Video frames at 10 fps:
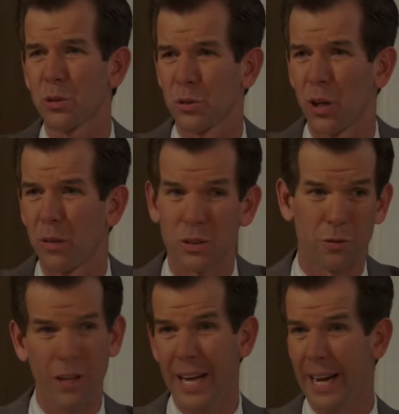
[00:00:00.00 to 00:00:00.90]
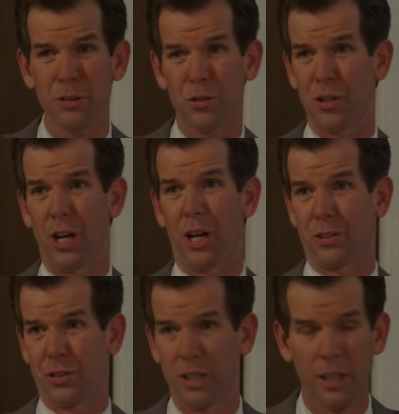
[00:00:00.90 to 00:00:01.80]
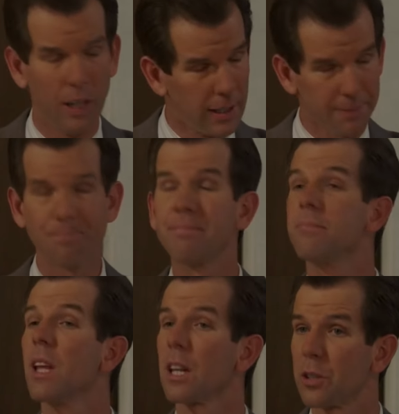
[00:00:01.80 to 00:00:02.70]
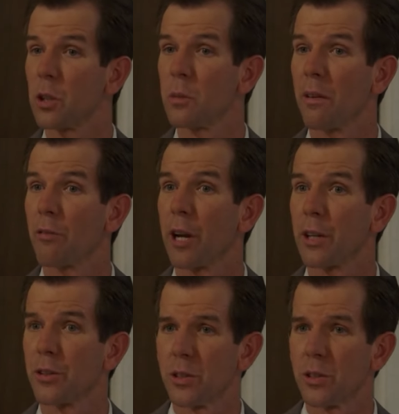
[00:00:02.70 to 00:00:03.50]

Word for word: service flat out sucks. Excuse my French.